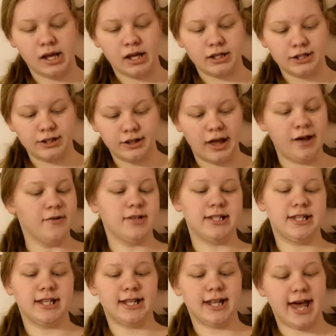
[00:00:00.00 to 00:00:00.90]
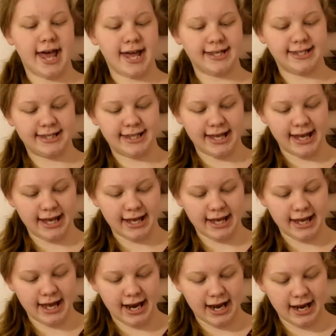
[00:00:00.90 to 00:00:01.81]
So that was the last
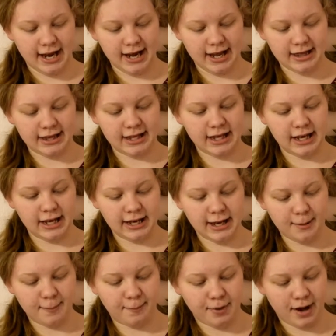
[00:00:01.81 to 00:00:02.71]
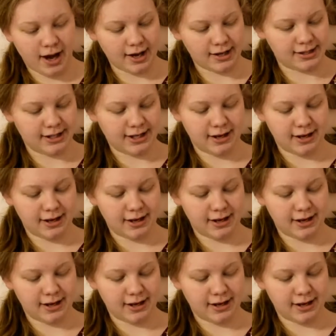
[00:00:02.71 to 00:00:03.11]
thing in the box,